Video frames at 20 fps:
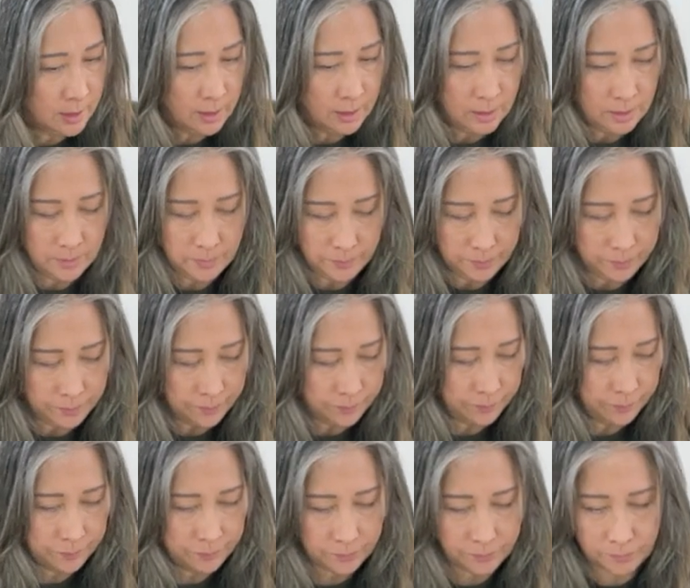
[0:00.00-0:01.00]

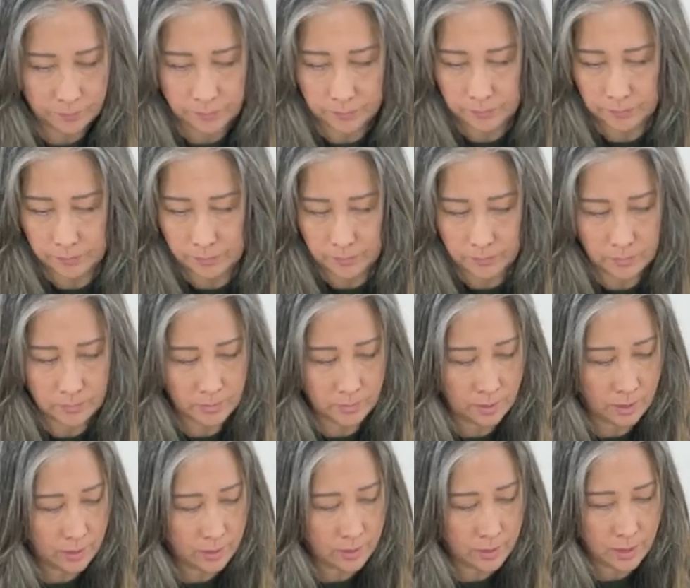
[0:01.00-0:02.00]

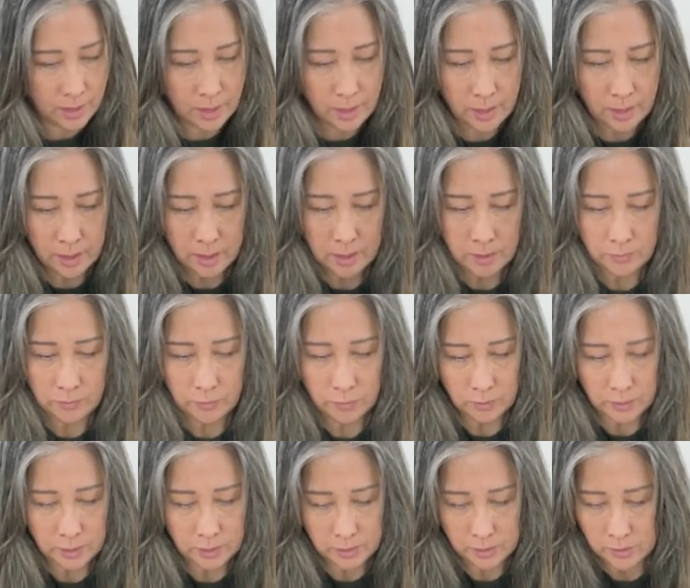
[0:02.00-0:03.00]
I think I gotta fold
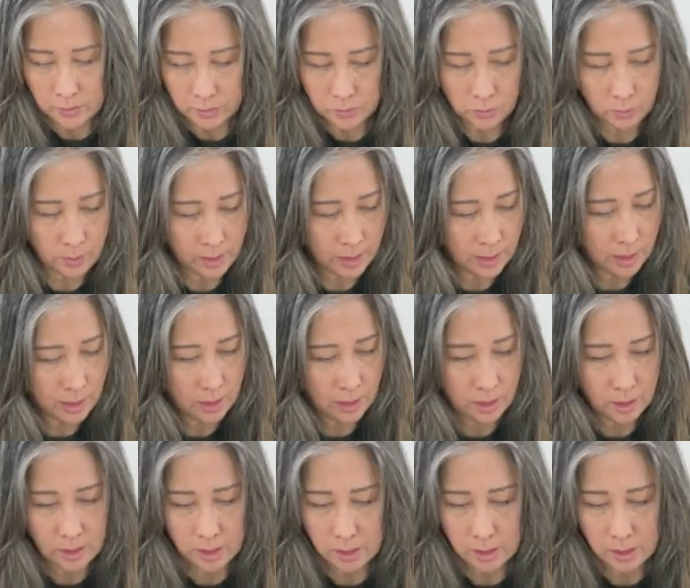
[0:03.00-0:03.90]
it this way.